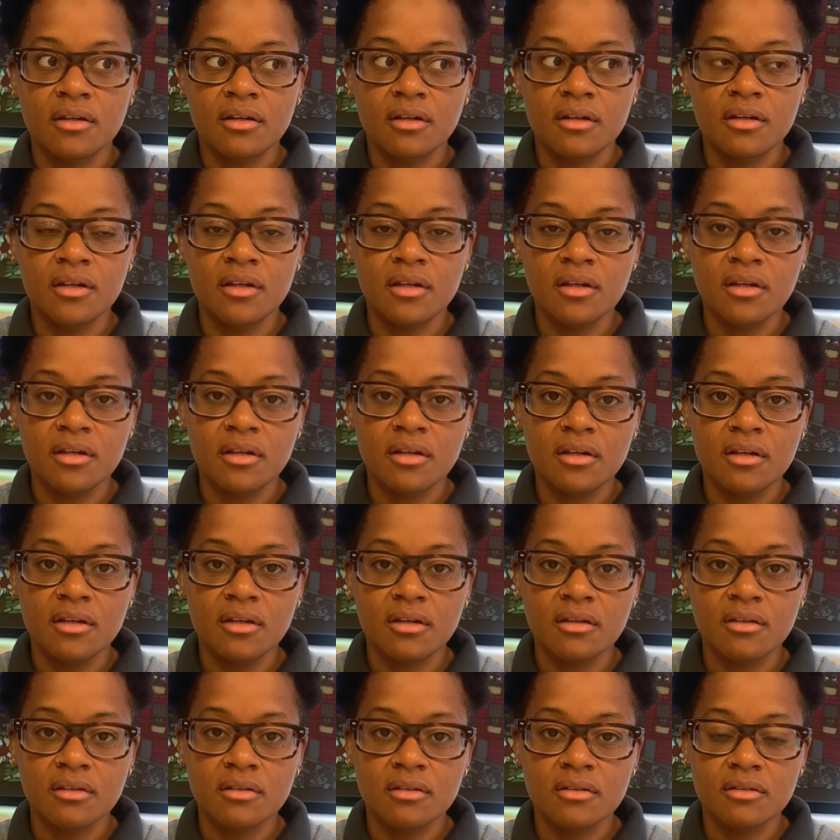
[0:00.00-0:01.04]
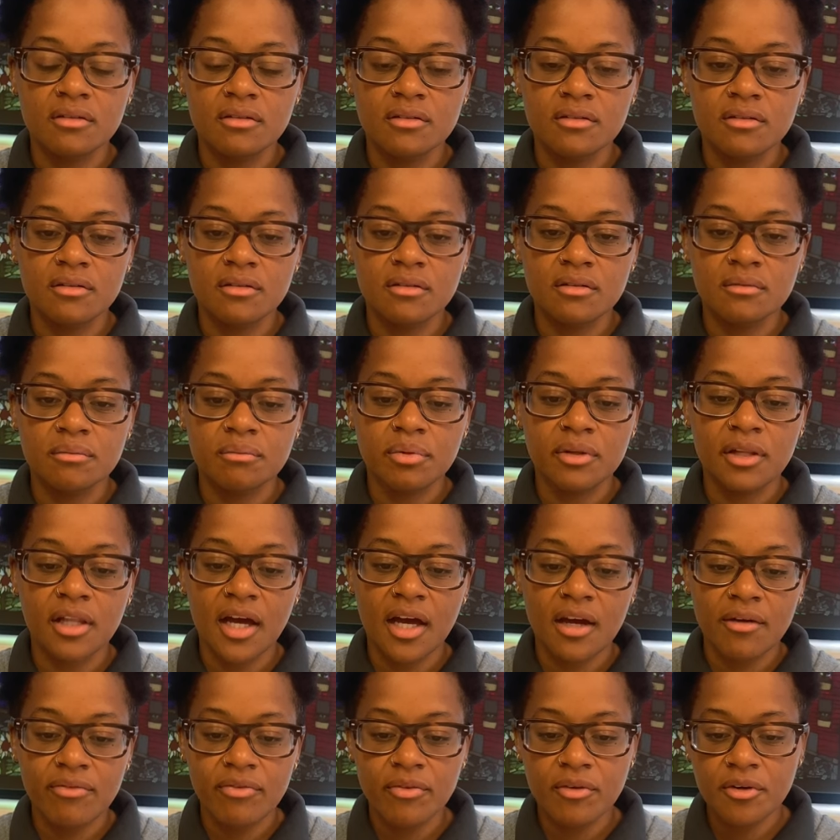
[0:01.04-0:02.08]
key
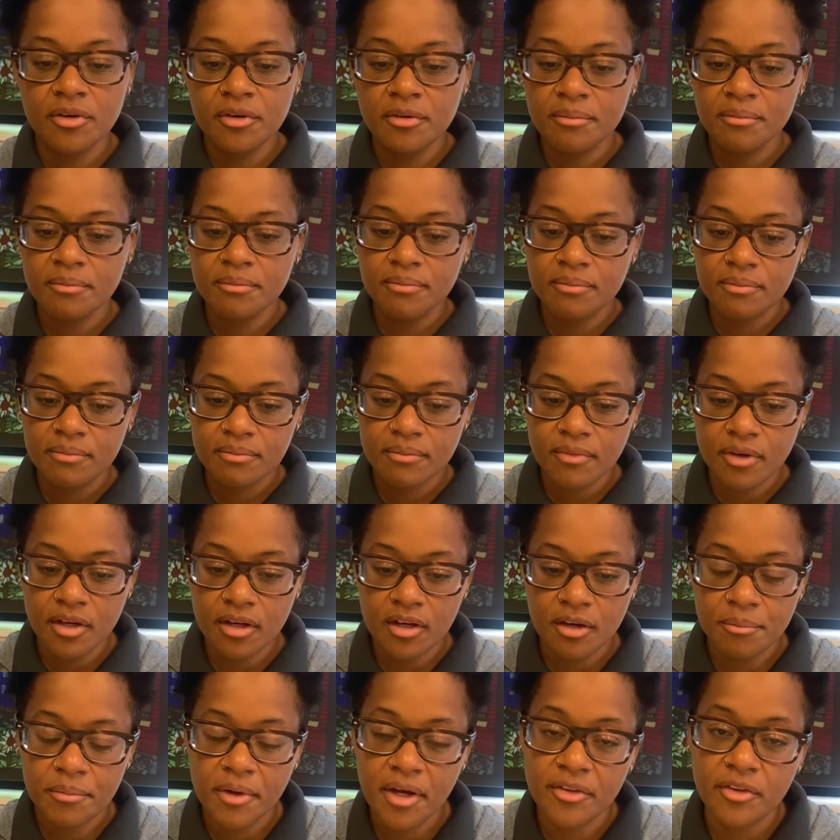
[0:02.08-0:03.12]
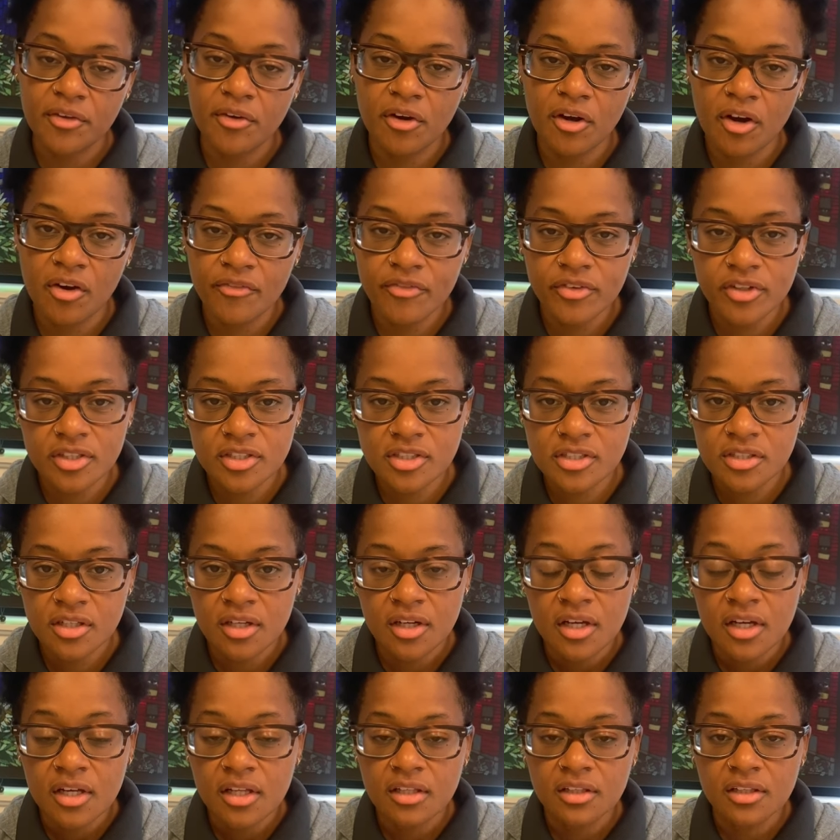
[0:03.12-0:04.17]
platform at the conference
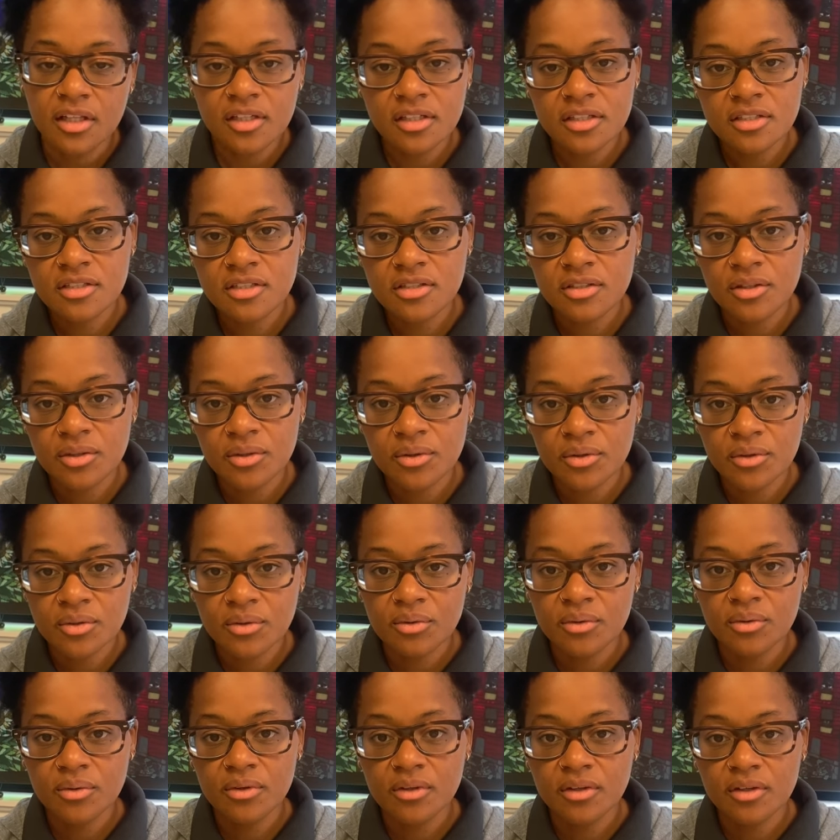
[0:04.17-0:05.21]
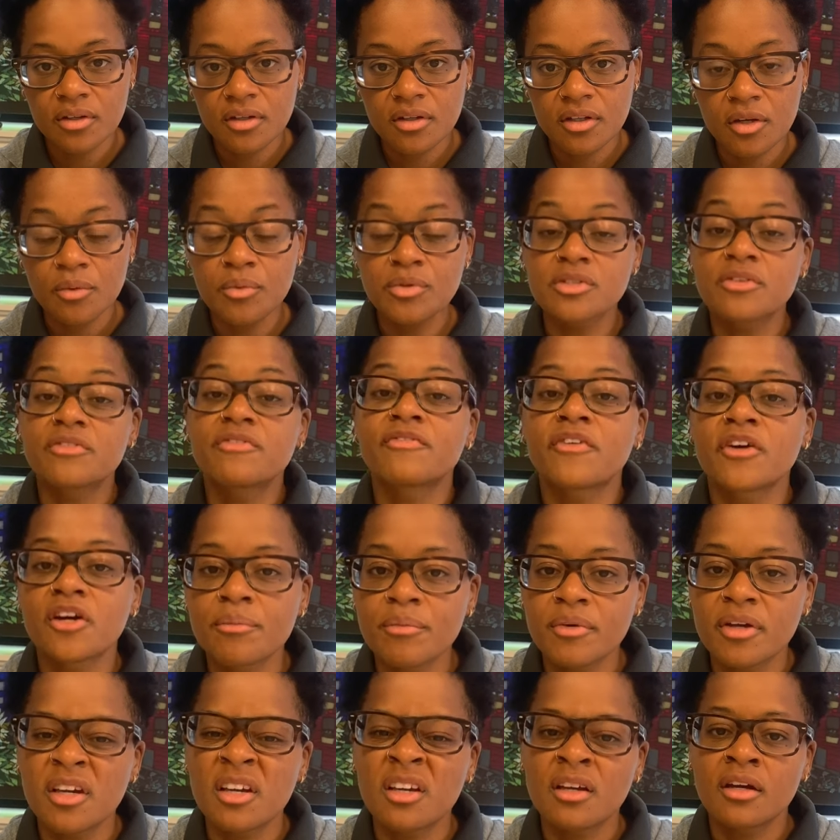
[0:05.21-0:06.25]
let us know, it was
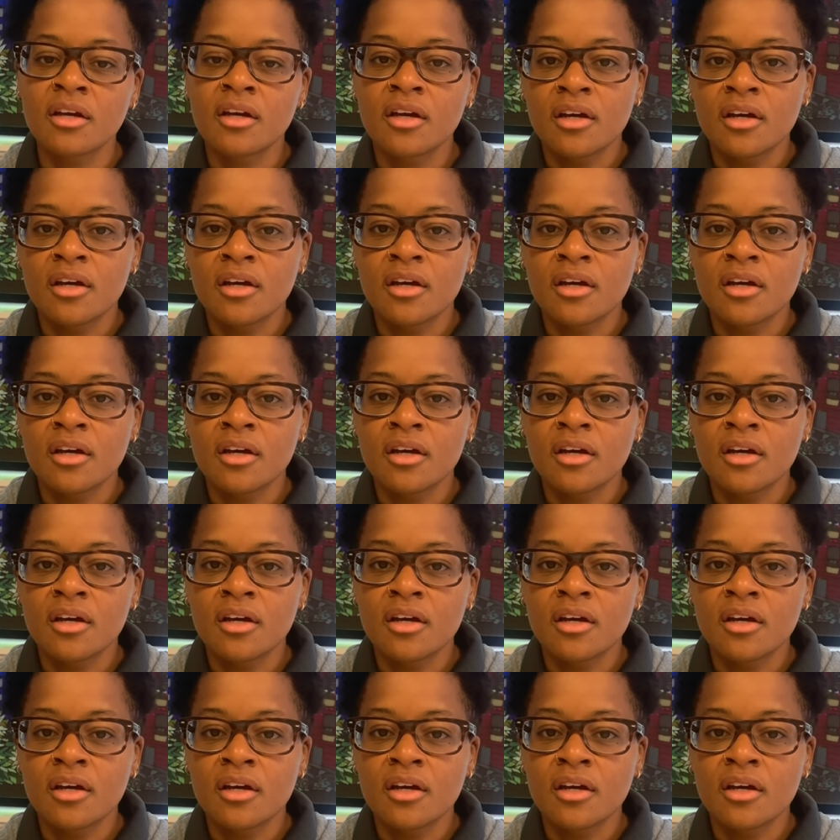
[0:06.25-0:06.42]
affirming